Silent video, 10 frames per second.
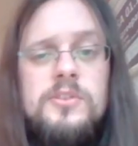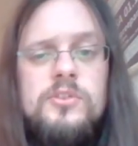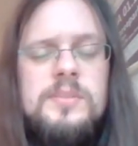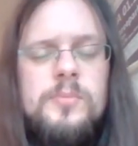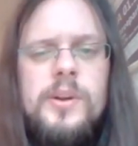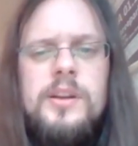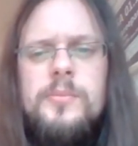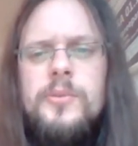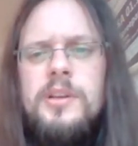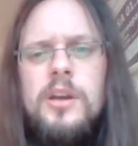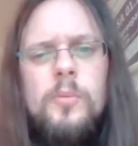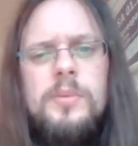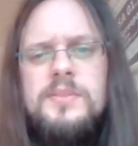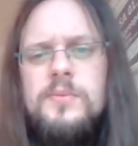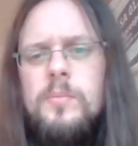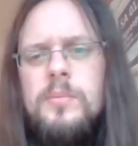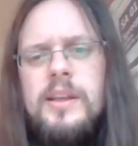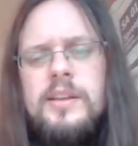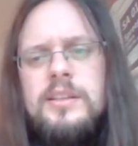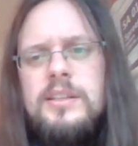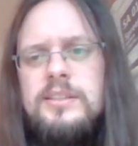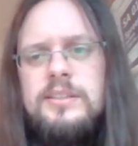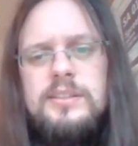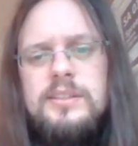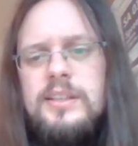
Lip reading: is pretty hopeless for black. And yeah,